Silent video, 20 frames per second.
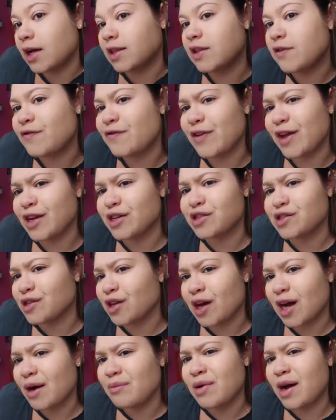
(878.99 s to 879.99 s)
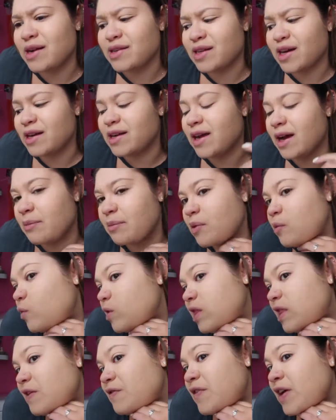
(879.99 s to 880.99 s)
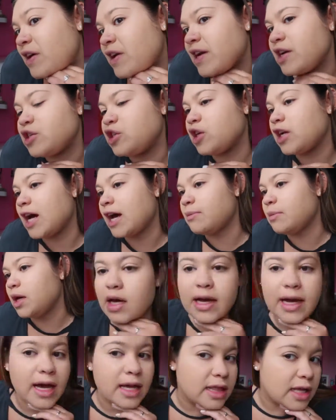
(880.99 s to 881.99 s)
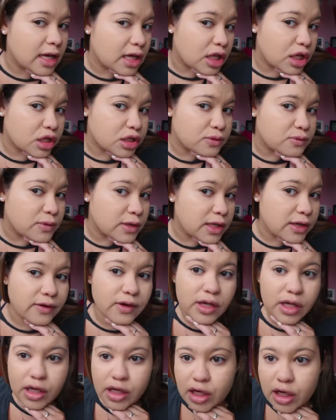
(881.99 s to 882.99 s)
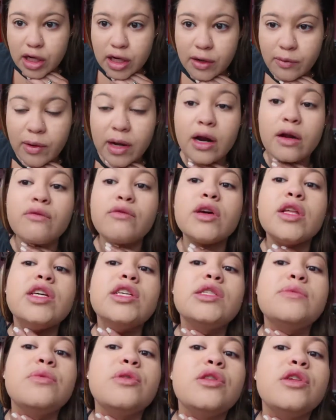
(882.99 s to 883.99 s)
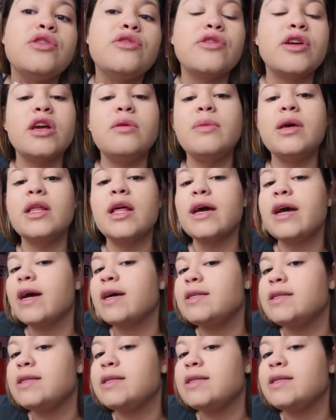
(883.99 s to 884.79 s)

Not the finished look, I'm not done yet, but with the foundation I mean. Like, I think it looks really good. It went on really smooth and creamy, like I